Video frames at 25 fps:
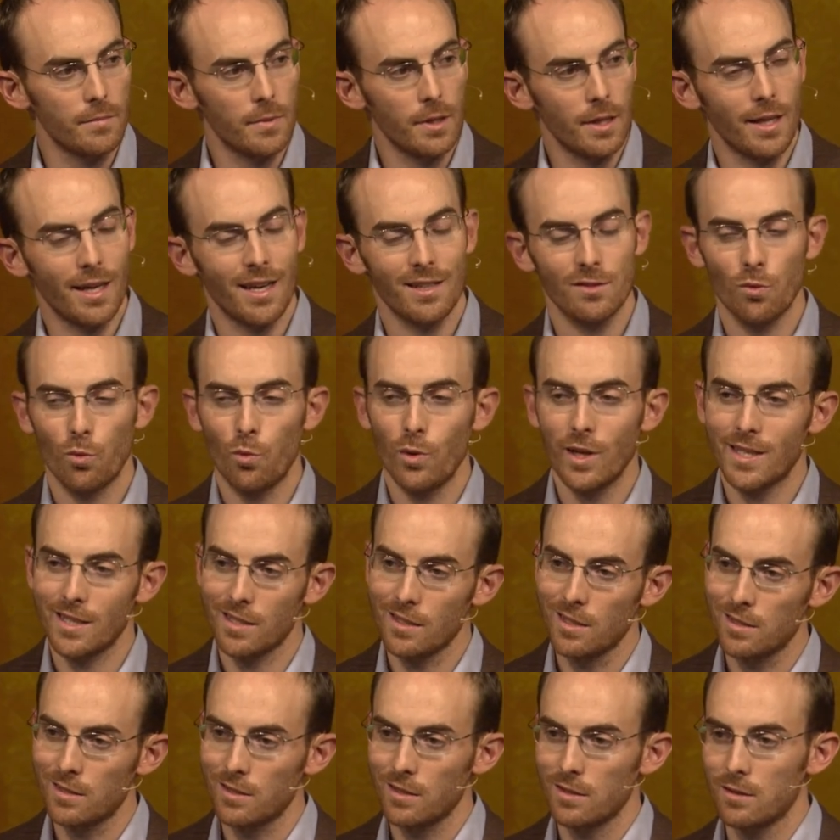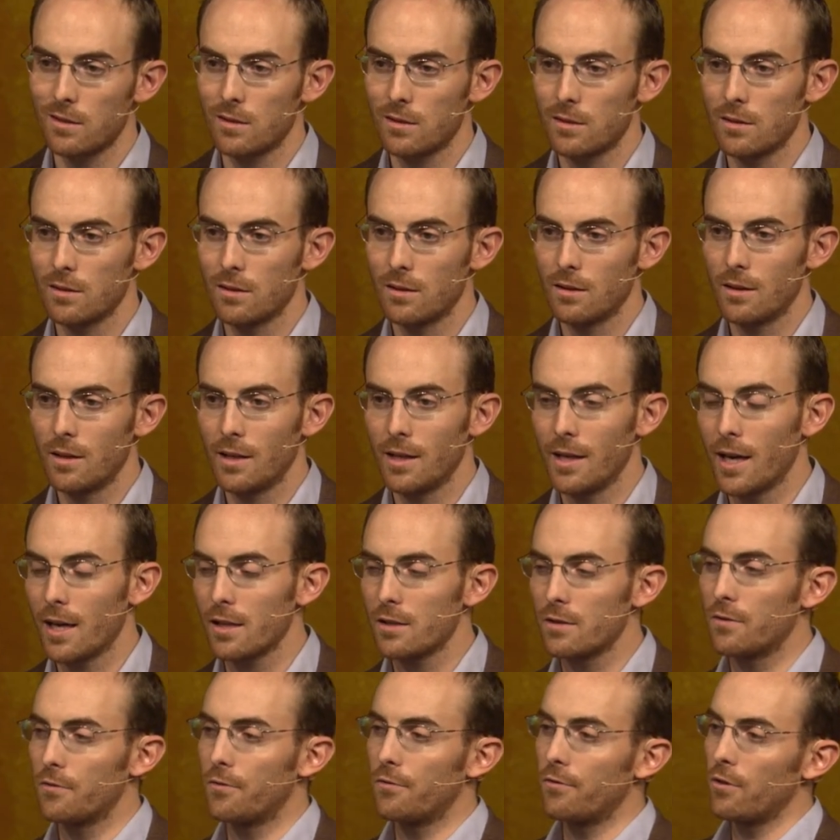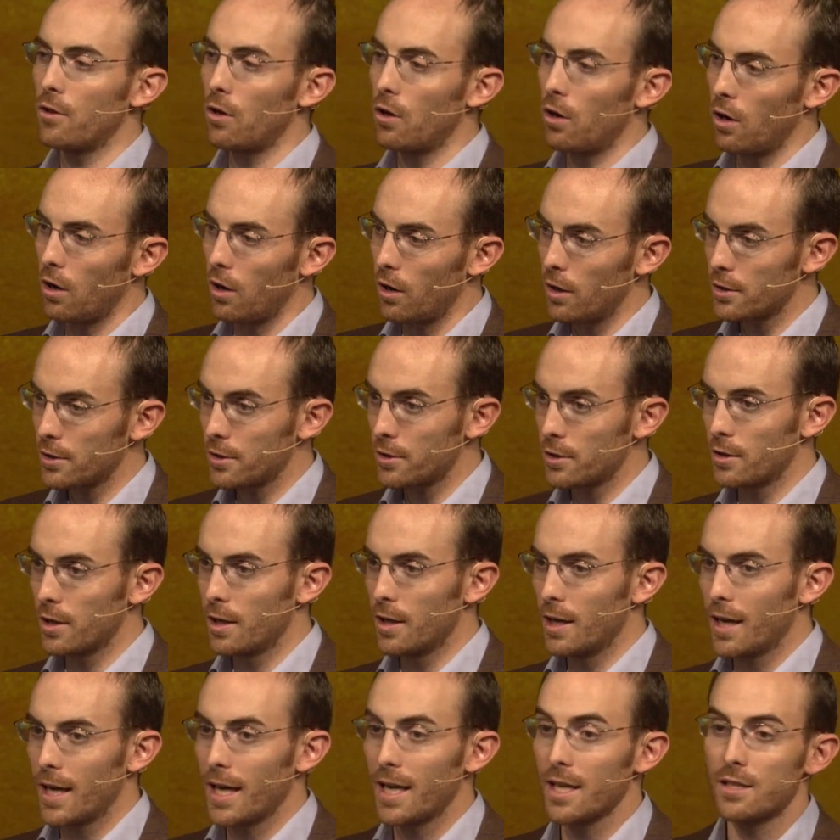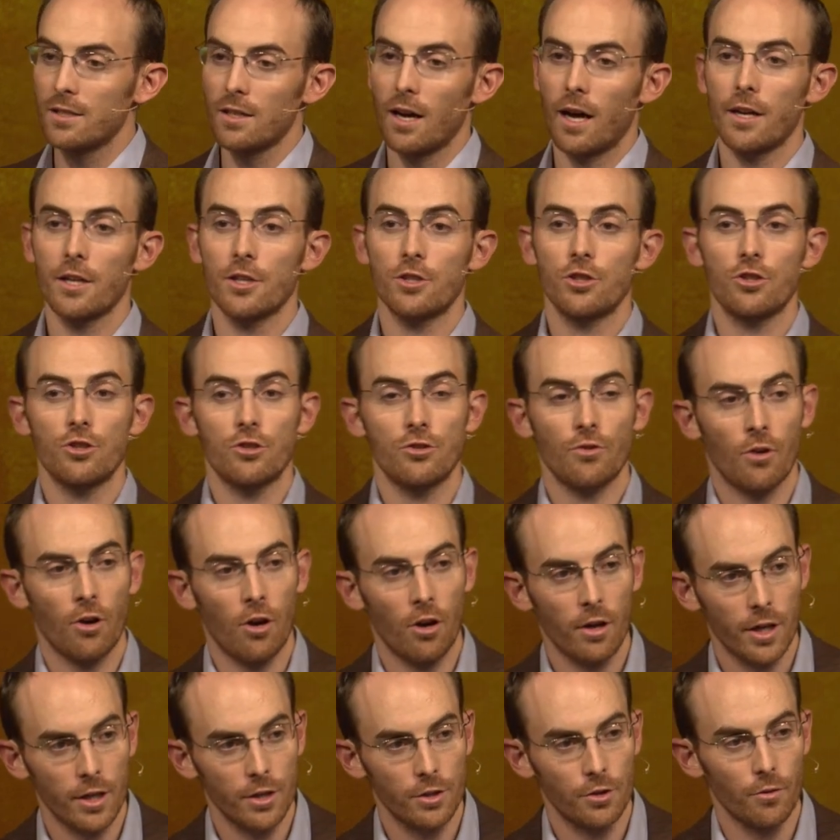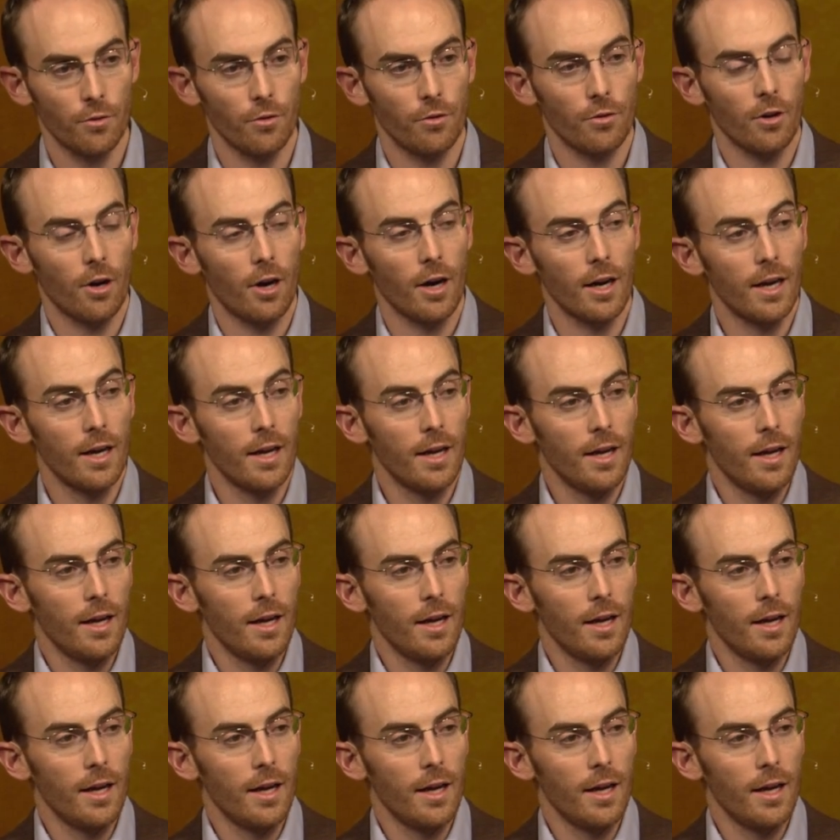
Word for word: He has weaknesses, he has flaws, he's not as strong as you thought.